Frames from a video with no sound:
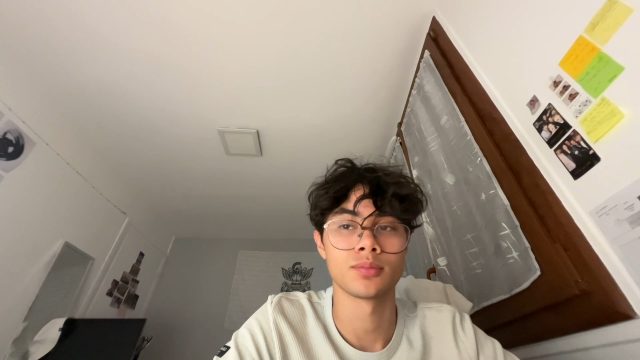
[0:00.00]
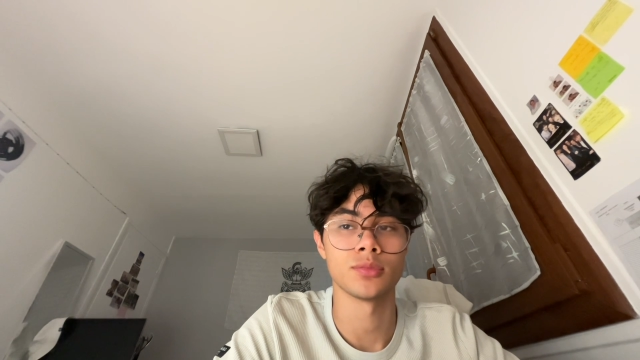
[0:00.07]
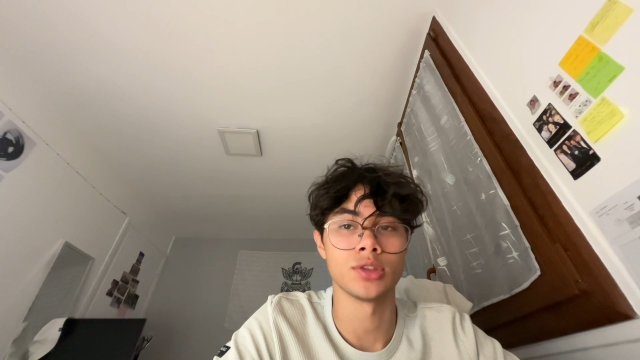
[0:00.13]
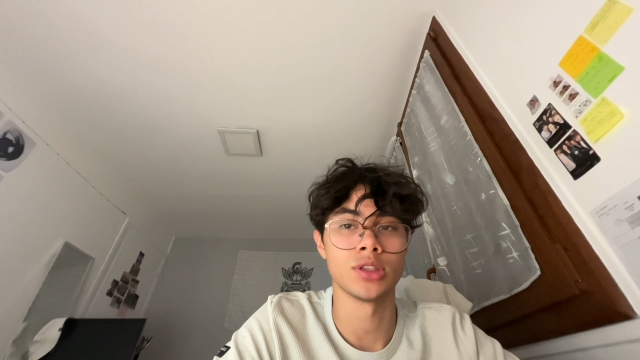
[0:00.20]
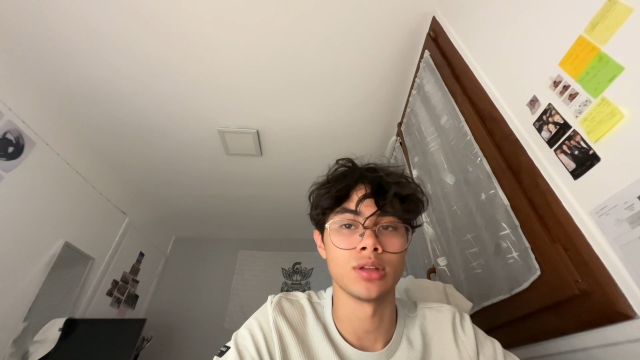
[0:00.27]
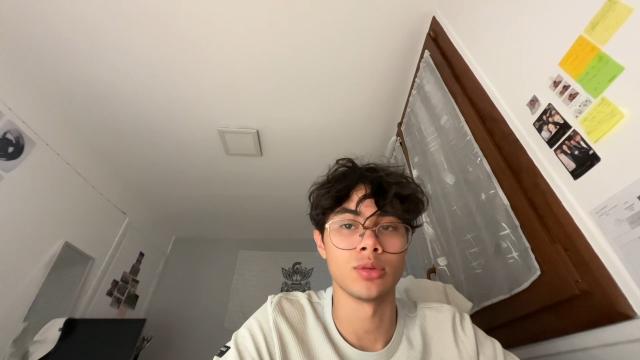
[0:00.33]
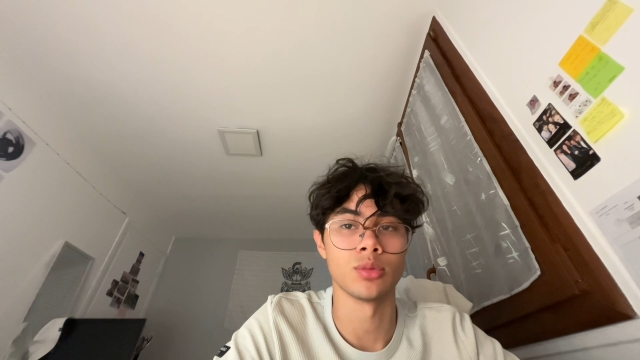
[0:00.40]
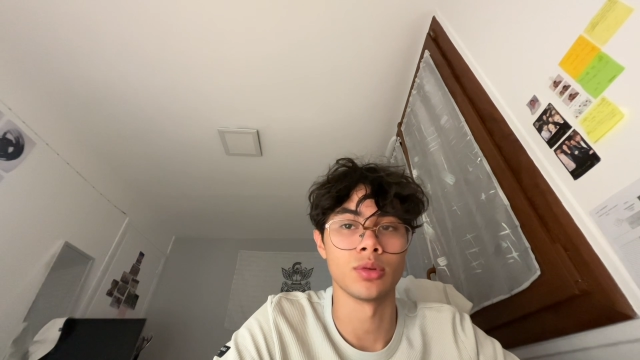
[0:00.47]

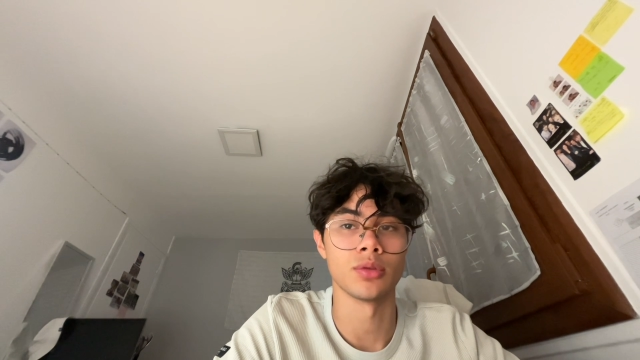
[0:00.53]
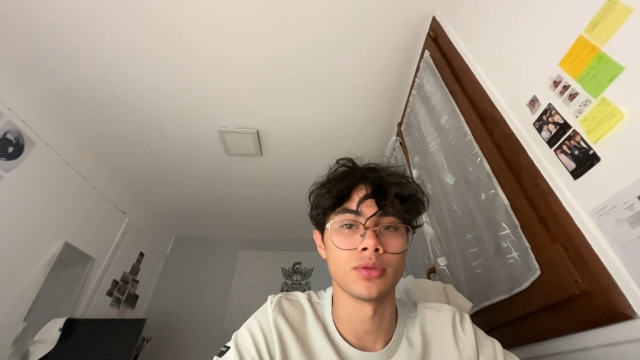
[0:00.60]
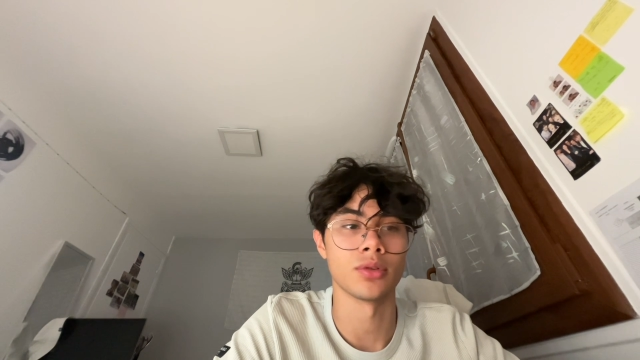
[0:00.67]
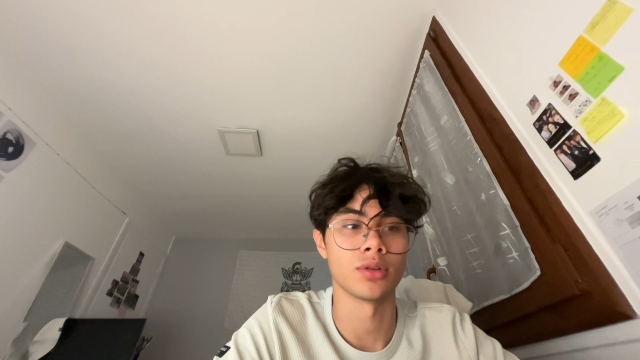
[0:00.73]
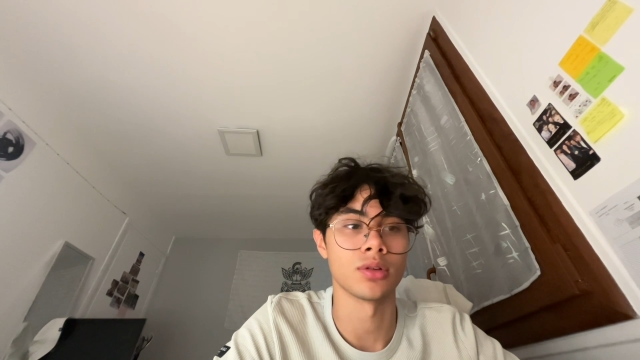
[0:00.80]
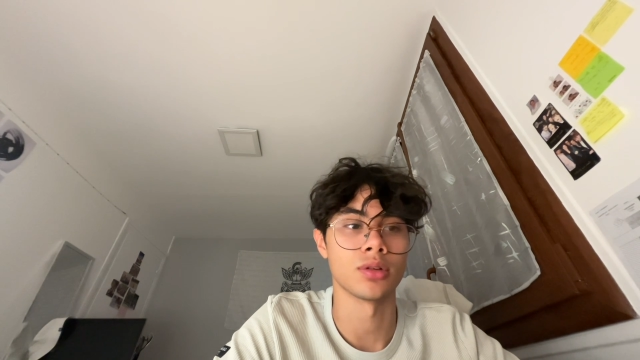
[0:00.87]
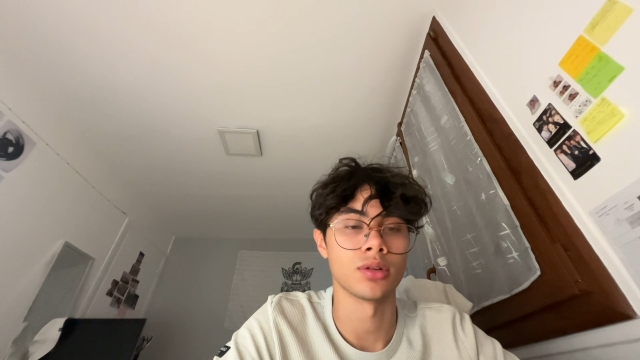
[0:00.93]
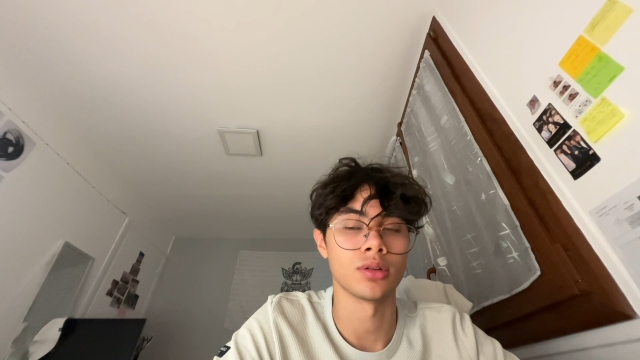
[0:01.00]
deal with
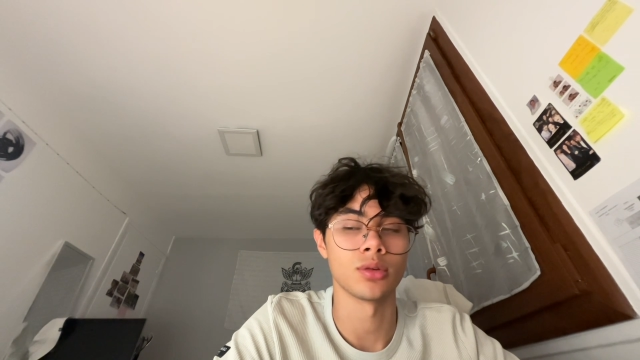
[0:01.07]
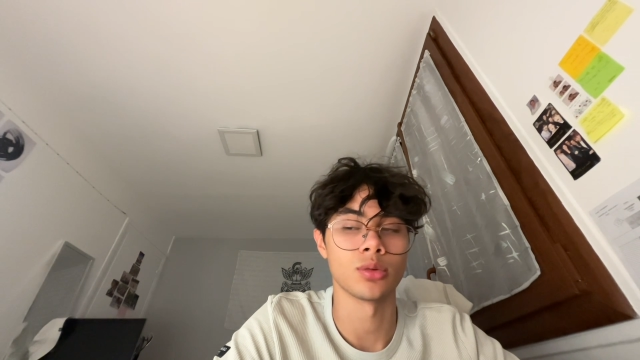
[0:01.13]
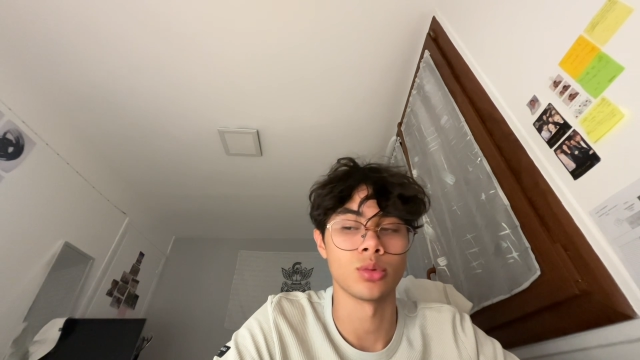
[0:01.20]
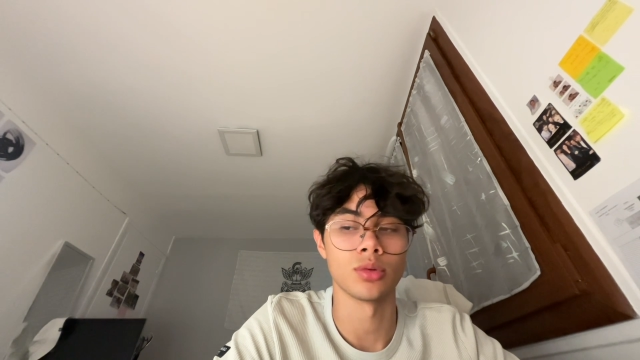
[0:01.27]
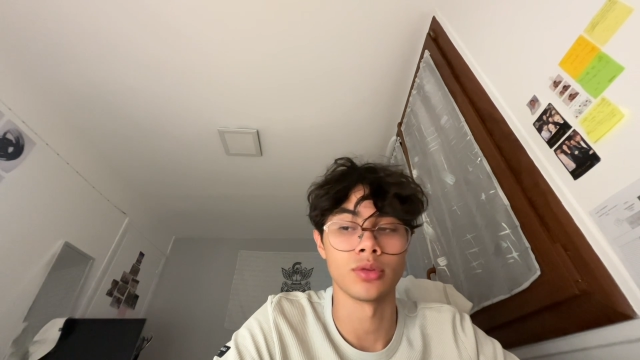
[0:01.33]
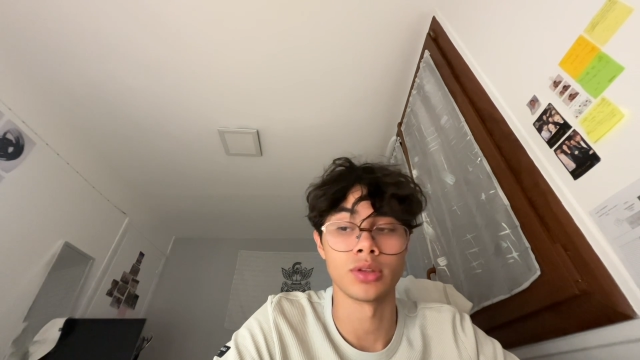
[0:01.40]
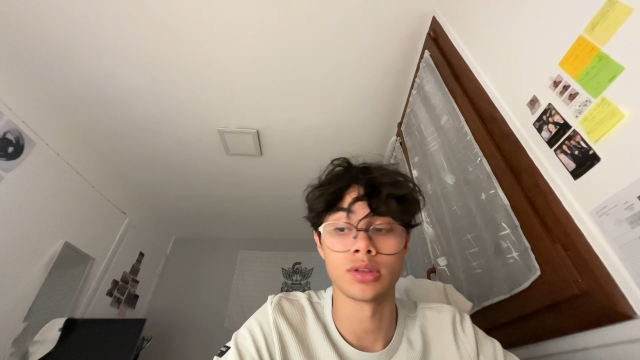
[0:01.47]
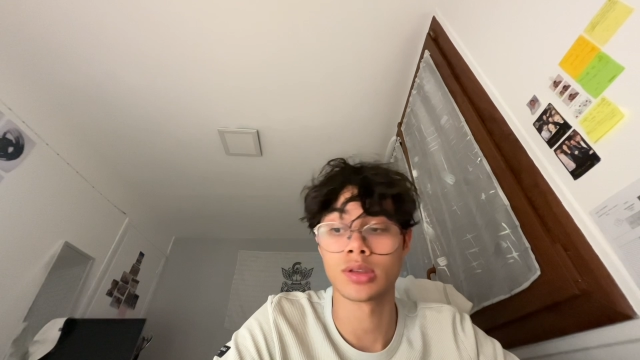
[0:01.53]

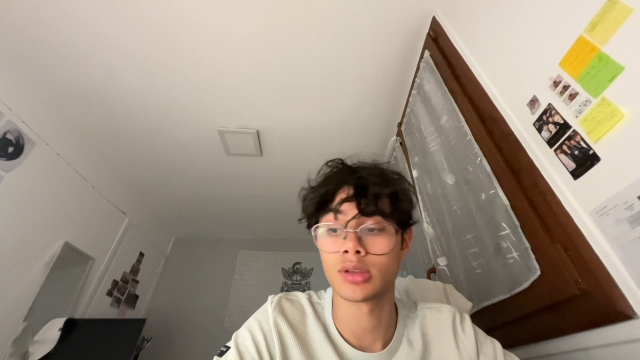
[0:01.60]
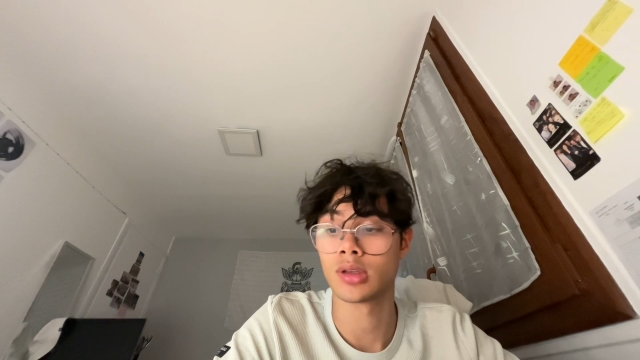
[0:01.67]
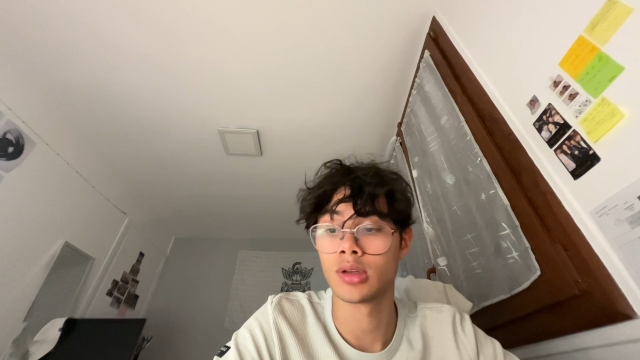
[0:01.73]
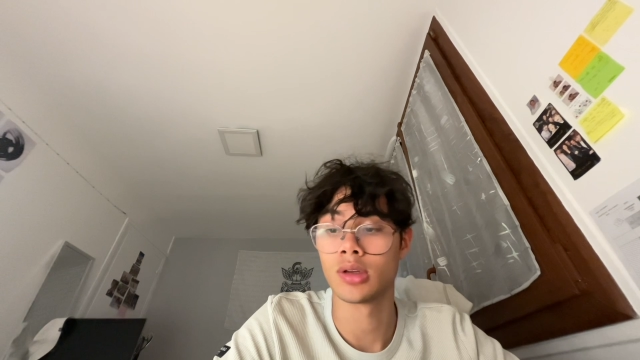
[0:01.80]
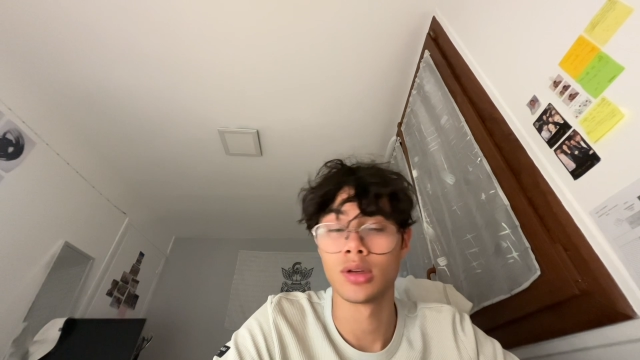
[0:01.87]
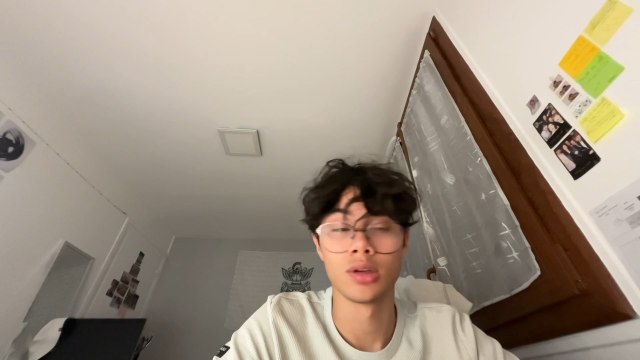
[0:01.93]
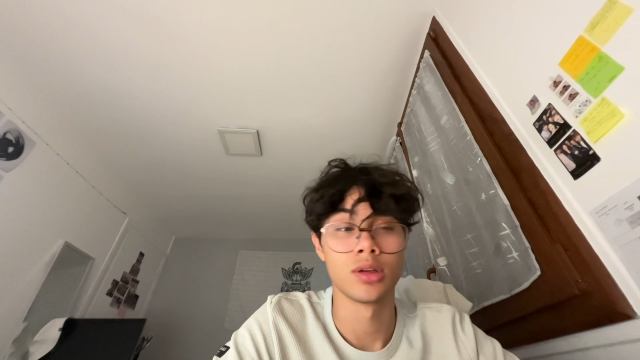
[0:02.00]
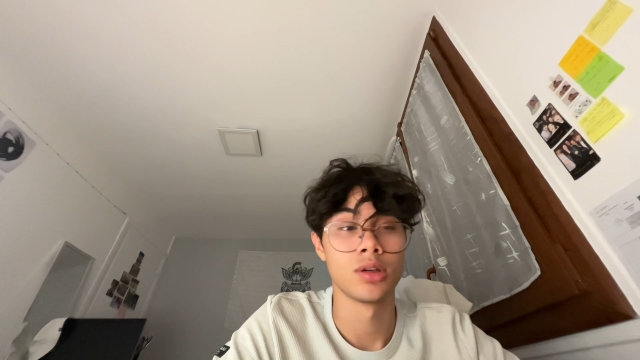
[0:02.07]
it
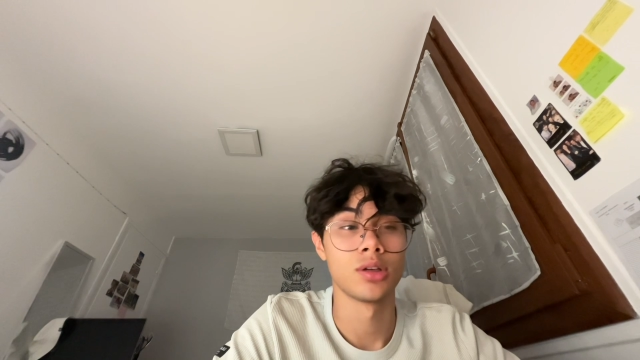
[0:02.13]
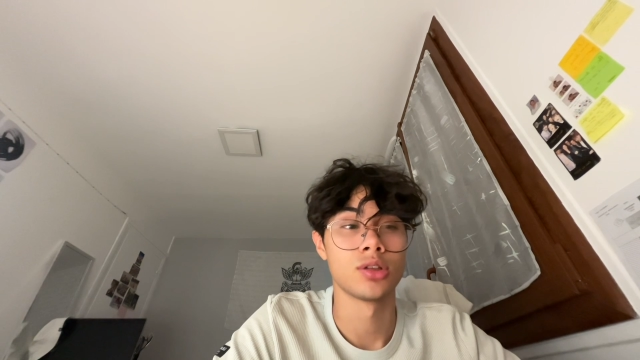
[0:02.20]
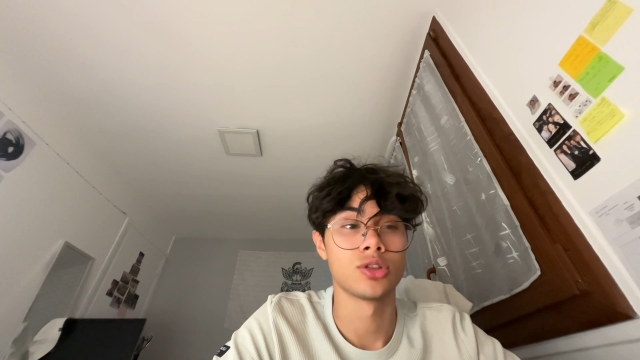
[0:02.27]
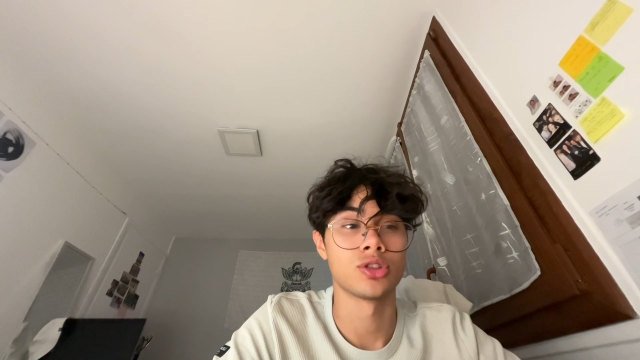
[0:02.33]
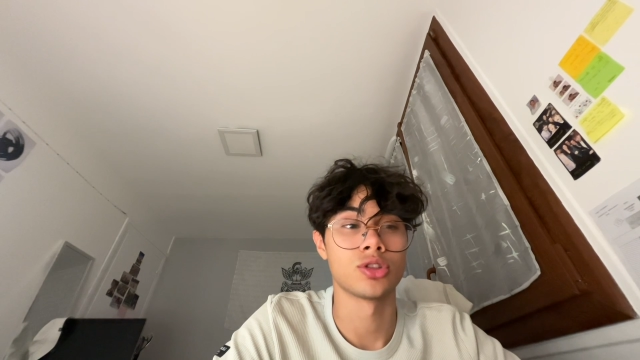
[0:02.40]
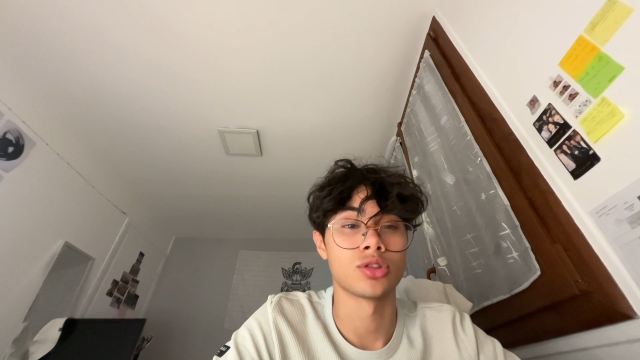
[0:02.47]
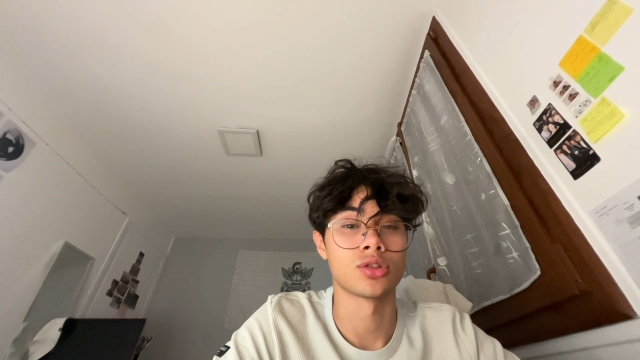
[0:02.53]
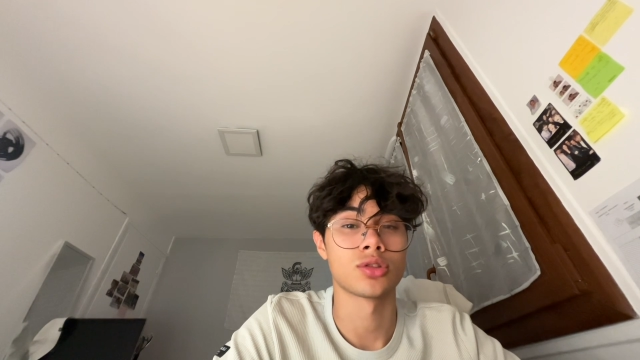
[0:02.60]

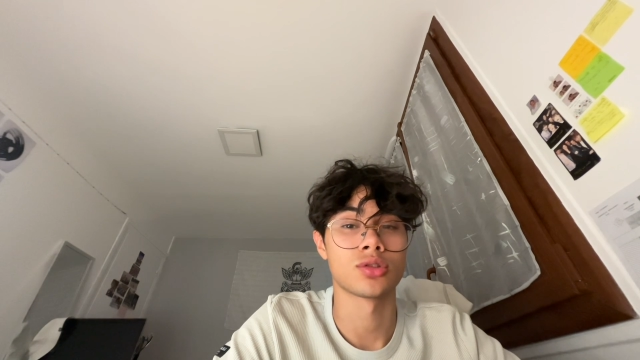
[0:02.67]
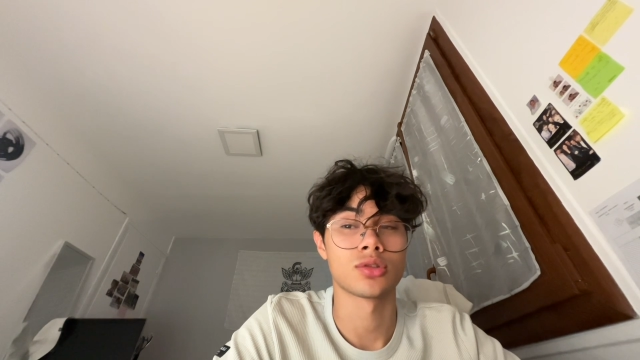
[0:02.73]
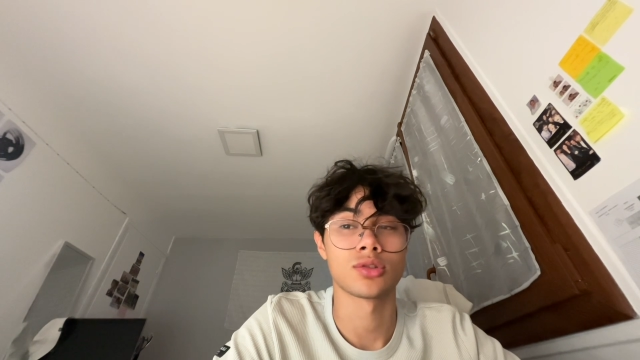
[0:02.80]
just